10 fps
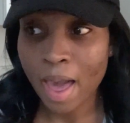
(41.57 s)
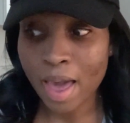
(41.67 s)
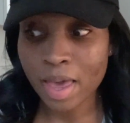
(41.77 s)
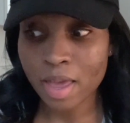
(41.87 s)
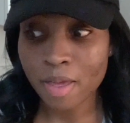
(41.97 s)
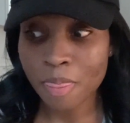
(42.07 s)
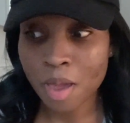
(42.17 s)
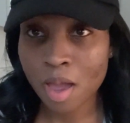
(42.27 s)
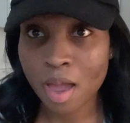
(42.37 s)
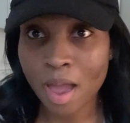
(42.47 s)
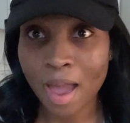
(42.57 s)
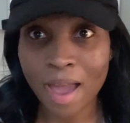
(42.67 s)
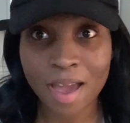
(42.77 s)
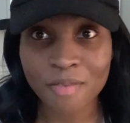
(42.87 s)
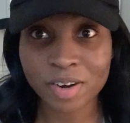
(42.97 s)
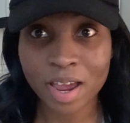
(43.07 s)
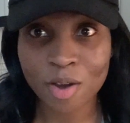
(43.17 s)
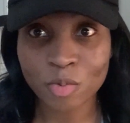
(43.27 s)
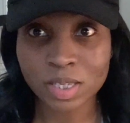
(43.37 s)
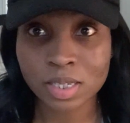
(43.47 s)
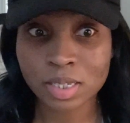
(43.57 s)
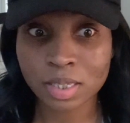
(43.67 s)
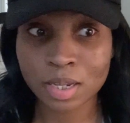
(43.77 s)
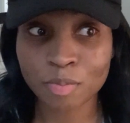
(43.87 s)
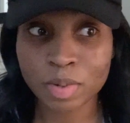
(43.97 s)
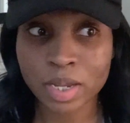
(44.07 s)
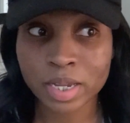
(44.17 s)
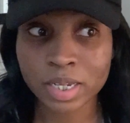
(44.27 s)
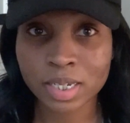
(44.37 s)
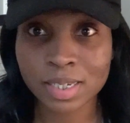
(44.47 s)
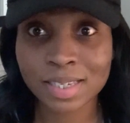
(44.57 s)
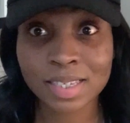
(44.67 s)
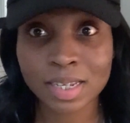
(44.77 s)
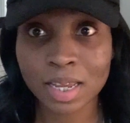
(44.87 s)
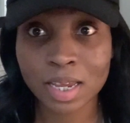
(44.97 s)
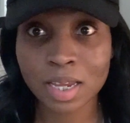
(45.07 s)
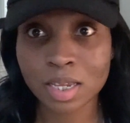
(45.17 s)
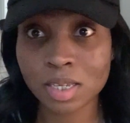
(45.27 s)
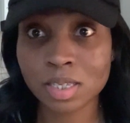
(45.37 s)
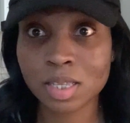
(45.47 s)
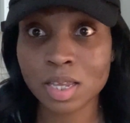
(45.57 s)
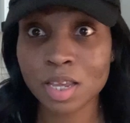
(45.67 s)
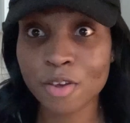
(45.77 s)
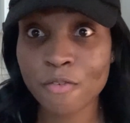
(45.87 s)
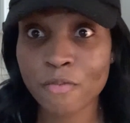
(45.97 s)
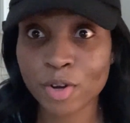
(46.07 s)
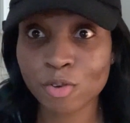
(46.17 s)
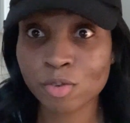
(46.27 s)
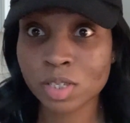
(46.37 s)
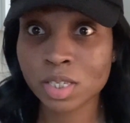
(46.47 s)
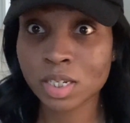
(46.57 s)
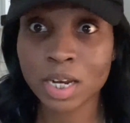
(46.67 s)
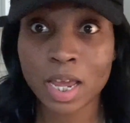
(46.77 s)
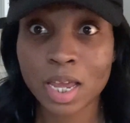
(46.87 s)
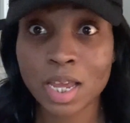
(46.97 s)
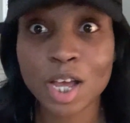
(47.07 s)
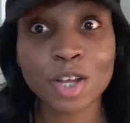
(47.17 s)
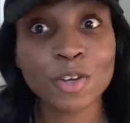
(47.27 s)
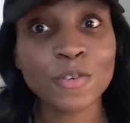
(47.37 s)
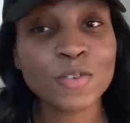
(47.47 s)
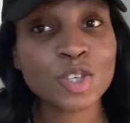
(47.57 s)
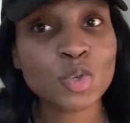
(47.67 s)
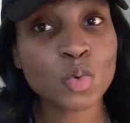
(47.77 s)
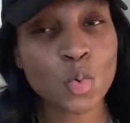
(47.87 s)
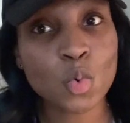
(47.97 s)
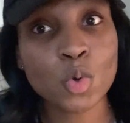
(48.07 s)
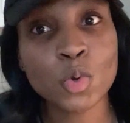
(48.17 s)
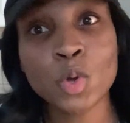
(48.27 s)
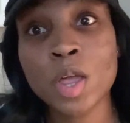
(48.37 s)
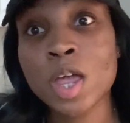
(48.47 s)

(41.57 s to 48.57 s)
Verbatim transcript: And I have not went to sleep because today is the first day of school.